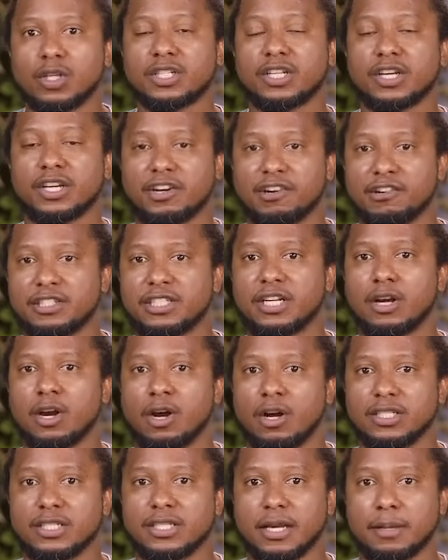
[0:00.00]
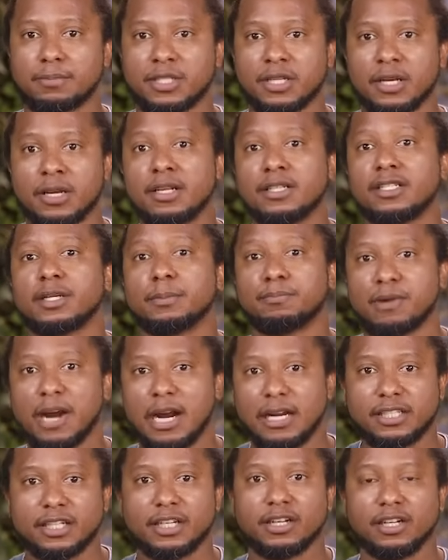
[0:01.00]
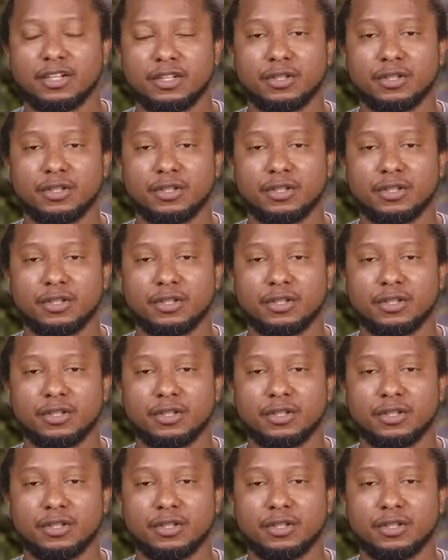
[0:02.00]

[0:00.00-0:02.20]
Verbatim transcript: security concepts to practical